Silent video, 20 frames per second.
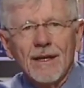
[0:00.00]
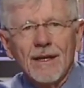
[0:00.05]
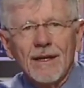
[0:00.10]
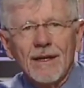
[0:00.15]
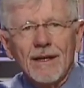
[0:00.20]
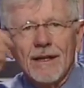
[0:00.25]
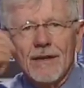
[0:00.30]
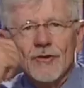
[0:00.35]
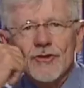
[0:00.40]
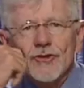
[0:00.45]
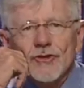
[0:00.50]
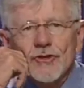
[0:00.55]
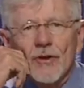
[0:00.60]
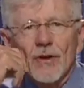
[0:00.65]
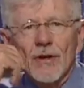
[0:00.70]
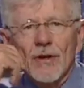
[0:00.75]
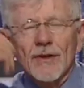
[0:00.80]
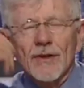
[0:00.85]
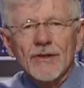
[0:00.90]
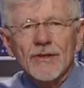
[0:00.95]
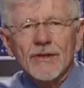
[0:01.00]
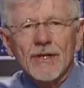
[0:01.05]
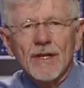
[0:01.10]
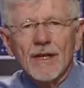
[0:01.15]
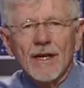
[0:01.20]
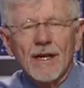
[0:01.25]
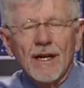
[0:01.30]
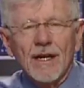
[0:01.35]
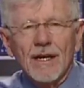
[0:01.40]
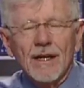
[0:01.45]
in shorts
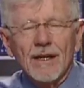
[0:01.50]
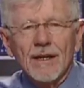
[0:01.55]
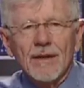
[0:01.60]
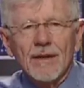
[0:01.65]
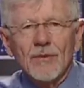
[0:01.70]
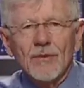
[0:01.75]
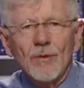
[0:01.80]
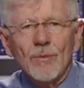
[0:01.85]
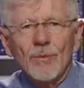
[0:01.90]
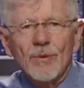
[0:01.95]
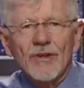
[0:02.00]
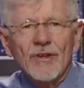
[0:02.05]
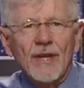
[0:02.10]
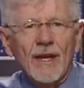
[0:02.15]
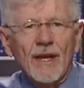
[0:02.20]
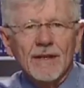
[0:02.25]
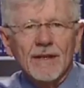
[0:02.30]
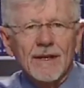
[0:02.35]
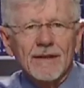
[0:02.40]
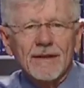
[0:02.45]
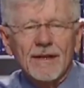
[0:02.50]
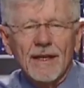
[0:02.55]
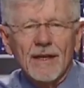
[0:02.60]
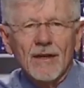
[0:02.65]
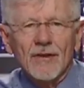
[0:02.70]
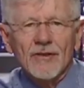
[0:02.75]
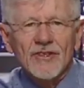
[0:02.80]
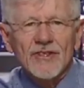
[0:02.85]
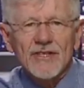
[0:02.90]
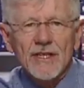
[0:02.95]
who pretend like they
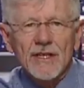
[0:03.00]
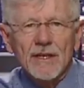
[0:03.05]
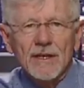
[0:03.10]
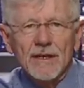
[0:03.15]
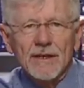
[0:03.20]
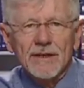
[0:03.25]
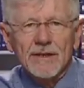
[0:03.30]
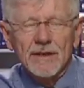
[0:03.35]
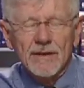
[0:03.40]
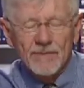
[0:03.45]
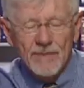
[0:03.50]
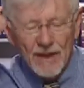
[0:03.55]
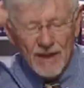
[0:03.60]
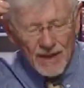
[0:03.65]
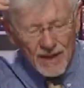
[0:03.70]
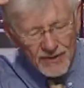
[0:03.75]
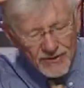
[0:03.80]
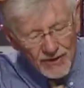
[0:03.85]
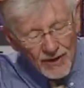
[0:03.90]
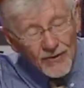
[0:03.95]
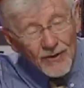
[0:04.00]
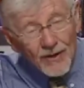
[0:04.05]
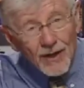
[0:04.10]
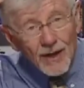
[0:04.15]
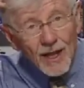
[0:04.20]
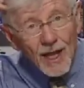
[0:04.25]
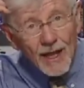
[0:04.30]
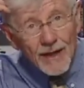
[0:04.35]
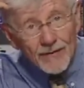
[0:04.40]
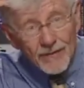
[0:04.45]
don't see us. So there are a
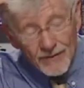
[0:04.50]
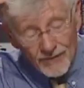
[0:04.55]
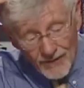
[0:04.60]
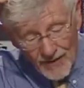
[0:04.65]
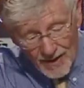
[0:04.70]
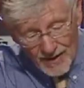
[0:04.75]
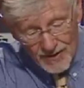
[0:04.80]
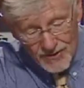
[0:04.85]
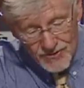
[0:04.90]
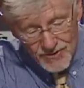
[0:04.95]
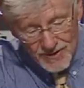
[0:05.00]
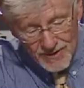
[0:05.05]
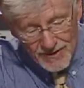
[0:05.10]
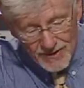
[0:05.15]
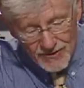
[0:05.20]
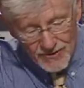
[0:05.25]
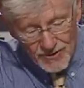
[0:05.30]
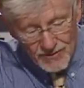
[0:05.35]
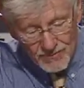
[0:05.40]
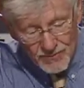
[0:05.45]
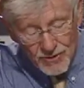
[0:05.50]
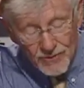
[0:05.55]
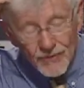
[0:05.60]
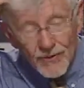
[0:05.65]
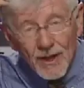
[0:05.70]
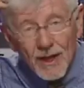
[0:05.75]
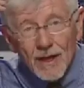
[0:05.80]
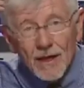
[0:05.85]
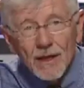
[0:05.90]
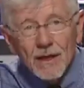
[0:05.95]
lot of advantages to
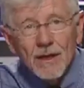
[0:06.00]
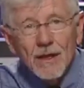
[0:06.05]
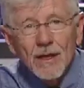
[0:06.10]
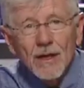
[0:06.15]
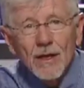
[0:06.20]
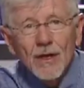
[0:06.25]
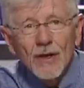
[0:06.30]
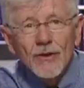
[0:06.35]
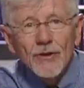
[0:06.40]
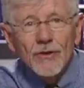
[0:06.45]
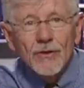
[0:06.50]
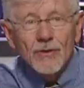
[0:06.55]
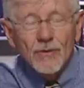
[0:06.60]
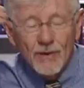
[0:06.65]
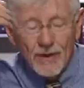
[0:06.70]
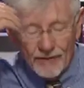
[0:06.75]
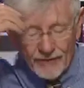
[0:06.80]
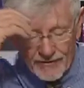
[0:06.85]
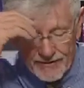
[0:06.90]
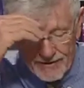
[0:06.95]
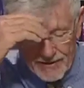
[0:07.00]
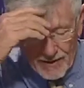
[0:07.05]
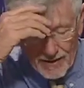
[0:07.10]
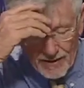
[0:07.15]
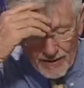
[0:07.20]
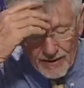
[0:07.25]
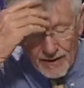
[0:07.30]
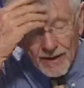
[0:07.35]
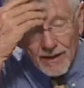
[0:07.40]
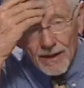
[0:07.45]
moving in to a
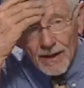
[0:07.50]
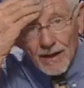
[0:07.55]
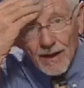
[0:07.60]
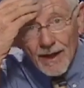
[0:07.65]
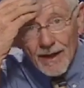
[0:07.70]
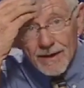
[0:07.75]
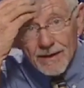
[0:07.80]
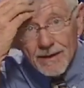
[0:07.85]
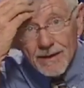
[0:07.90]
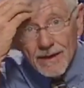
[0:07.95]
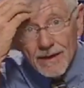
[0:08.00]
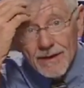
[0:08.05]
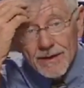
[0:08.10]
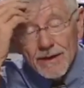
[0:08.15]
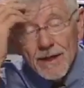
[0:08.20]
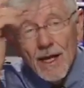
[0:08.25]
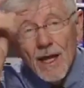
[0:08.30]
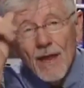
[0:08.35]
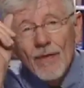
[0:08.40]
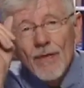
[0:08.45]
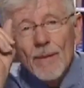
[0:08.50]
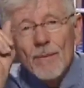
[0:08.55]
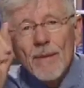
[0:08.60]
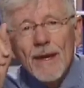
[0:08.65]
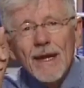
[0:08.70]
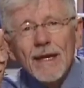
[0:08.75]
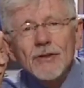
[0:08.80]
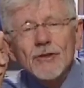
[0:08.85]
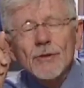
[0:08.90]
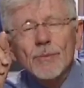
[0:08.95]
facility like this. The
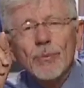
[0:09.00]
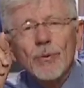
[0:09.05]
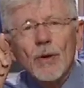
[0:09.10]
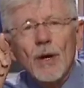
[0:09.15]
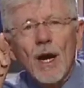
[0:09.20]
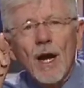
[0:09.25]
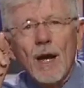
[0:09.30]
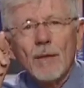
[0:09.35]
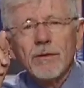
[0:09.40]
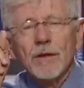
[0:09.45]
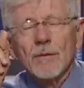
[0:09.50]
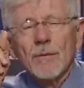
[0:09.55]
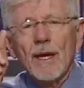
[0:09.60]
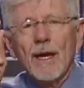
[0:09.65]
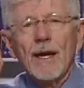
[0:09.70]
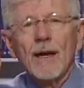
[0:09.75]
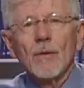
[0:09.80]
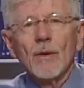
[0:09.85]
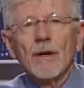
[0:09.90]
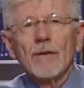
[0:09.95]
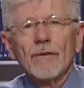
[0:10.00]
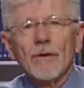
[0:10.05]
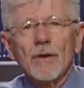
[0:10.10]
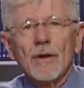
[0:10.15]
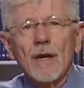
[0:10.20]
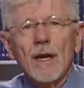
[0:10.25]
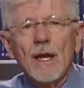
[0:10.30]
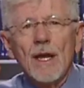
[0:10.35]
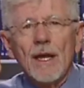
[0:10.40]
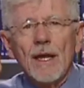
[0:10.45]
major problem,
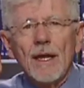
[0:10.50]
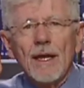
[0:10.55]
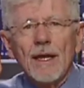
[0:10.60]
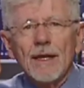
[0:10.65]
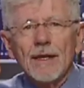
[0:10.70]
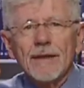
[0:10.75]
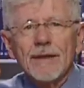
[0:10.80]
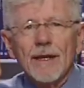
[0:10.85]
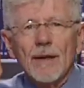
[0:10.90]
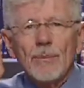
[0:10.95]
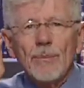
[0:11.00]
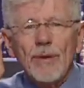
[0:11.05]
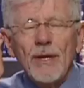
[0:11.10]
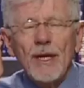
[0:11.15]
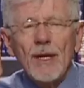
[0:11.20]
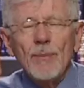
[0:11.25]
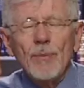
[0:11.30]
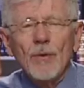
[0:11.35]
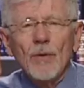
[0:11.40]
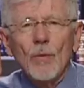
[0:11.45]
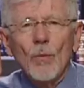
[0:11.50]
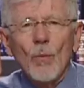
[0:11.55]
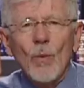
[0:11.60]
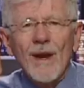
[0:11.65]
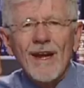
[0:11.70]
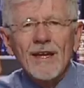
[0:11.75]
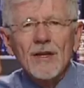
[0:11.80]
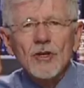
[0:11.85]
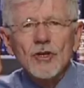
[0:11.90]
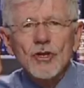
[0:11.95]
however, is that people
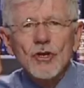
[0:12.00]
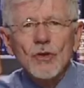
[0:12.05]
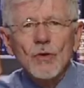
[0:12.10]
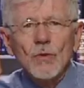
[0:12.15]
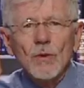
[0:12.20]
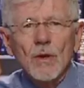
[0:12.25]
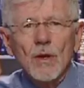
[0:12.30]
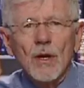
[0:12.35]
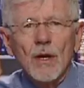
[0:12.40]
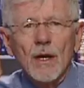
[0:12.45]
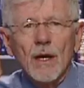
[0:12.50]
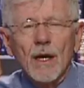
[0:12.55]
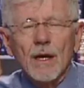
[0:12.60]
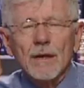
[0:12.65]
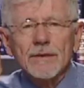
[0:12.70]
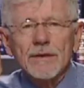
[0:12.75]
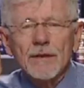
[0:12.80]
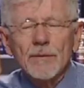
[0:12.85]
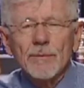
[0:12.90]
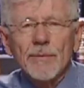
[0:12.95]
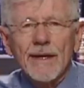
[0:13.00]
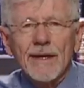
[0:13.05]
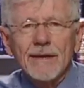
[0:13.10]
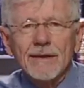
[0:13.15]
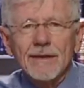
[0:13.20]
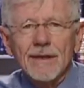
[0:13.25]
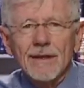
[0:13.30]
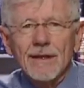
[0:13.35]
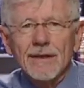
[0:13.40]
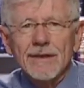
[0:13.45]
wait too long to
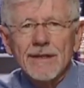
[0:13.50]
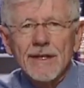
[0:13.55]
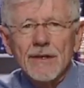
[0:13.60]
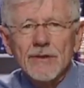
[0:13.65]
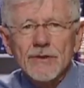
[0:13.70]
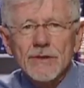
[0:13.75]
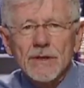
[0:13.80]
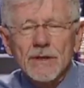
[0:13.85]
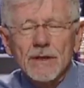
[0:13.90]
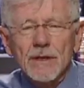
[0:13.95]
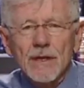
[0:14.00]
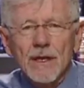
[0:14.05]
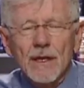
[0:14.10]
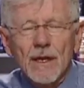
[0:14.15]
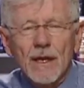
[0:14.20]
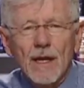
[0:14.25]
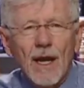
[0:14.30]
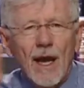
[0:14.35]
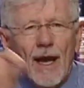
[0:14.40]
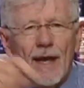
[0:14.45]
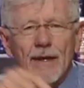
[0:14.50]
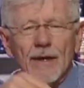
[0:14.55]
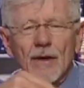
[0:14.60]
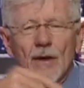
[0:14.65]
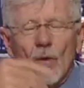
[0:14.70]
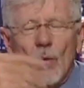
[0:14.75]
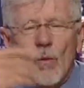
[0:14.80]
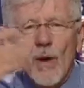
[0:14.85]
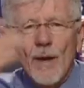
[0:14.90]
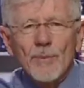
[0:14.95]
make the decision. I don't
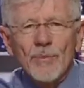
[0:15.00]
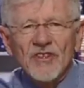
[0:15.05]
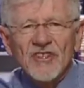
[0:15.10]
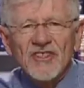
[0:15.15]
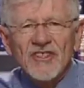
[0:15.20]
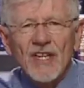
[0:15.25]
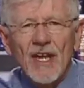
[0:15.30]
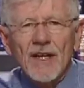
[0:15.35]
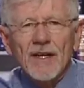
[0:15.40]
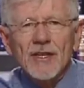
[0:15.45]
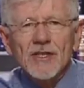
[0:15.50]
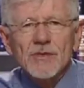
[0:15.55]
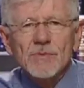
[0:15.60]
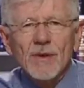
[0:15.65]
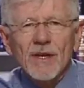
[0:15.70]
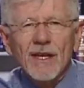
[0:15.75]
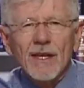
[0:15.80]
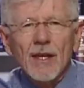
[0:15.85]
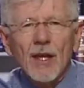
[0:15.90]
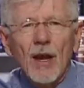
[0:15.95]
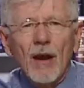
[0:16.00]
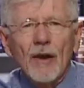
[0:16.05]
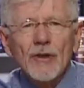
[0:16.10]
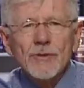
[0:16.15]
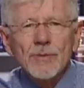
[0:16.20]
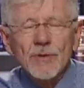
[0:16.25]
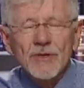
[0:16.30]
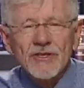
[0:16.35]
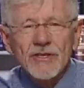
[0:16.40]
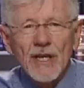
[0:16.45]
know what percentage, but a
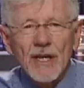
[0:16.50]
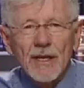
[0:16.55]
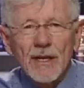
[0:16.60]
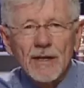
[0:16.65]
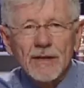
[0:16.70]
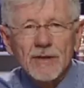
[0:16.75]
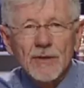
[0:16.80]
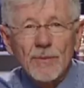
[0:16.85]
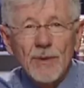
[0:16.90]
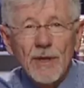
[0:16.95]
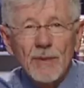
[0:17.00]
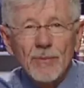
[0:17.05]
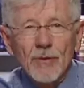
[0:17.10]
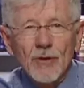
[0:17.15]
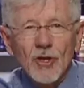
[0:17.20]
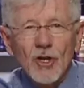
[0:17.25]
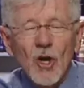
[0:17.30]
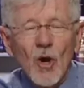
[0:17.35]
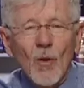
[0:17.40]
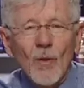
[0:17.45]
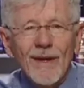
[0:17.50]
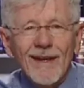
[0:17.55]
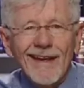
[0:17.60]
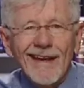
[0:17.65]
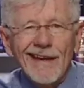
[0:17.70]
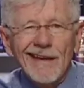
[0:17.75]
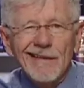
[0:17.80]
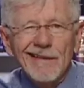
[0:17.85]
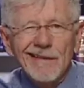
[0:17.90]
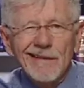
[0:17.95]
large percentage of people going
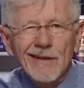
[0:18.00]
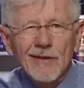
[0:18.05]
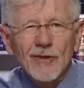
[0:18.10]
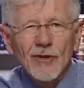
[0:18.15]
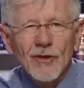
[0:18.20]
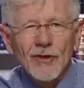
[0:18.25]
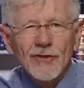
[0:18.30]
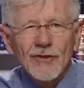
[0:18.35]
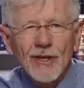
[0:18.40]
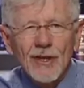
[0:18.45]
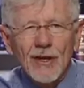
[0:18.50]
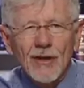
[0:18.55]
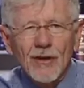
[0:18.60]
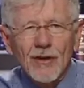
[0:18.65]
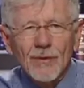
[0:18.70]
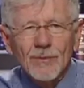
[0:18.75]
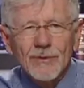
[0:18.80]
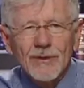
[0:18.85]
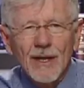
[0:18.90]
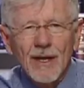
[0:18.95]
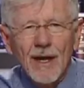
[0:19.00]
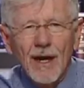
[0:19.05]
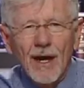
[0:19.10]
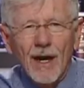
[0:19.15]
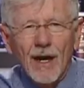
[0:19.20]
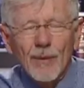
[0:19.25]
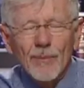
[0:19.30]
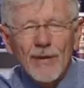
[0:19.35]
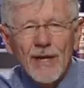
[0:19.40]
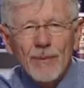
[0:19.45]
into nursing homes
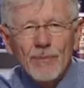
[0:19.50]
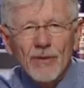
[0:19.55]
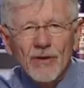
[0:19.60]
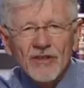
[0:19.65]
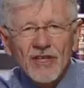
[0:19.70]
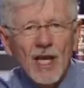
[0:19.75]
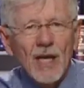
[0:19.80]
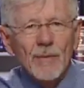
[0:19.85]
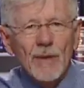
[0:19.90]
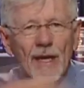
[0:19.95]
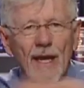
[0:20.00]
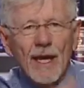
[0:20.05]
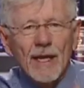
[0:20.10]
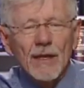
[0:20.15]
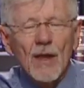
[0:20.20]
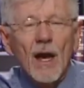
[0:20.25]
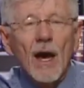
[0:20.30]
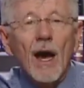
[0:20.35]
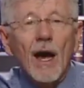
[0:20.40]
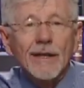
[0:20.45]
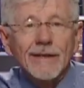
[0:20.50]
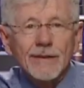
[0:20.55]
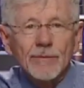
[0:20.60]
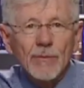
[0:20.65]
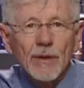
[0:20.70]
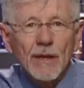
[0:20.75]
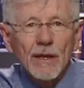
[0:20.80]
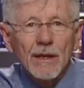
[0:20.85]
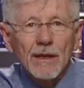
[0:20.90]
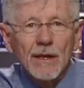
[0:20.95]
are people coming out of the
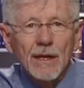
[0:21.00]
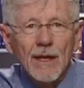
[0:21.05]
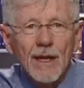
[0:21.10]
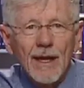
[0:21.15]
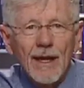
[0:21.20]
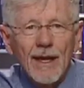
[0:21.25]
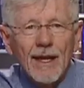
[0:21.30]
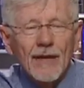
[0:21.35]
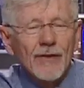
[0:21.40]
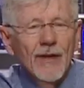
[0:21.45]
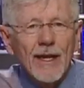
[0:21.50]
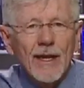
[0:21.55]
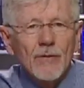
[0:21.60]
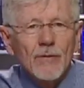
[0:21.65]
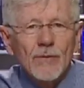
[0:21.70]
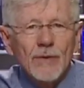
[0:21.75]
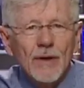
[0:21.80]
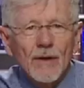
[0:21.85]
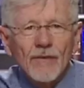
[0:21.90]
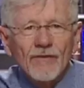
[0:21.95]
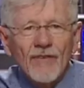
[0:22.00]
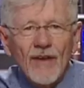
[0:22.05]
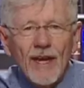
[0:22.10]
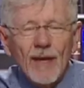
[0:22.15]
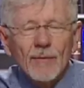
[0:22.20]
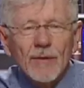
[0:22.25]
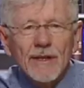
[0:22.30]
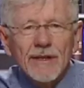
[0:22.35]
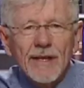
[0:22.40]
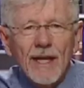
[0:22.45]
hospital. And their
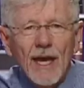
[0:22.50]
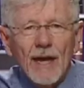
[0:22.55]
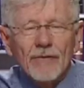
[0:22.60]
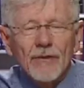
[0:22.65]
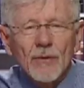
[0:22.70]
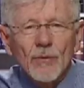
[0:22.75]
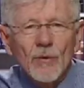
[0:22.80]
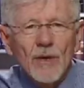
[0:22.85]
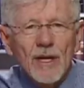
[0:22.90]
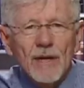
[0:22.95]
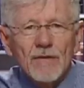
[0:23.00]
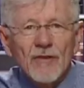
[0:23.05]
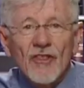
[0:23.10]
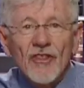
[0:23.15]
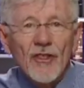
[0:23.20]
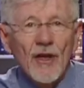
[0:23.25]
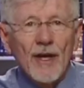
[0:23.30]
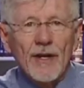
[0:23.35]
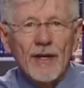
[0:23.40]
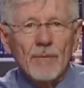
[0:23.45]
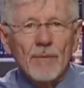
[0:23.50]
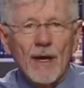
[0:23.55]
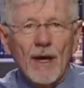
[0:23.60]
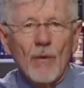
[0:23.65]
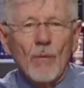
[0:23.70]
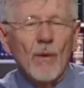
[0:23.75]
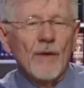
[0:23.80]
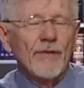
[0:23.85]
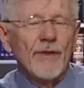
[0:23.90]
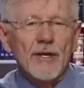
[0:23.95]
families haven't really even thought about
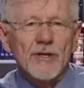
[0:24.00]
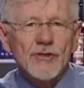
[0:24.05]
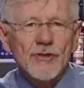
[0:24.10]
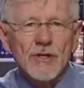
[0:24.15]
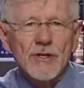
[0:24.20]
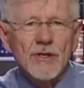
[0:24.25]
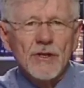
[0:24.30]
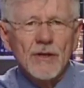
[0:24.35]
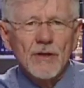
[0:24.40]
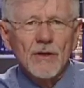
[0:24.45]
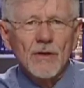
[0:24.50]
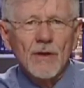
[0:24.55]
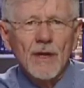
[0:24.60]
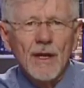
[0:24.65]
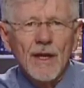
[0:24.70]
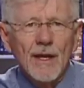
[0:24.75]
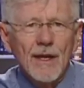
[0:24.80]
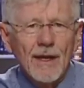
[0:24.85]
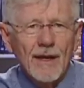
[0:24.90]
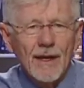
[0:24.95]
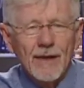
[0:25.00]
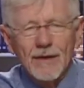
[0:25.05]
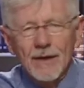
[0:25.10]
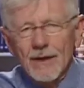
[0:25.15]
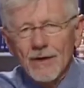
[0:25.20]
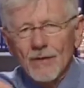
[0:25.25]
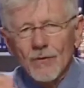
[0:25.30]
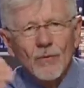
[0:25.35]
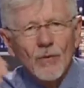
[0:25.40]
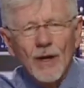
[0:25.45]
what they should do, and
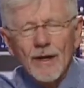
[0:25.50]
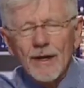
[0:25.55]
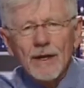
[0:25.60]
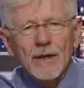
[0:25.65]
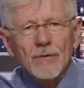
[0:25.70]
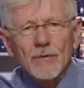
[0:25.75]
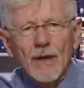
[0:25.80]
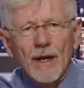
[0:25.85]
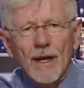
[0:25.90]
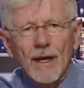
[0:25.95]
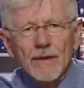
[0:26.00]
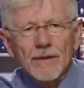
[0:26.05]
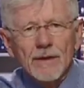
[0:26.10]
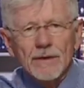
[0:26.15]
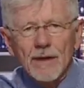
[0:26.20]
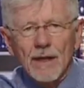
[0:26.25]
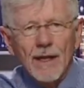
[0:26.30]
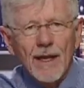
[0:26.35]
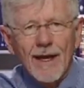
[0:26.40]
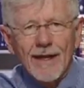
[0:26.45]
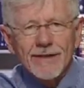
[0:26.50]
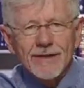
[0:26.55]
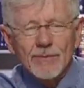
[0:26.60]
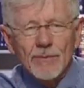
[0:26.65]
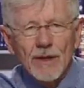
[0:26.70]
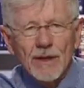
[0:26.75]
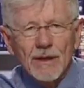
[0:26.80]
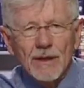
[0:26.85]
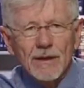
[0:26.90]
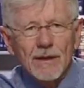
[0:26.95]
they're running around at the last
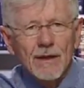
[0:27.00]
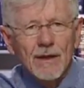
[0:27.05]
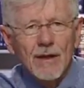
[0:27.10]
minute.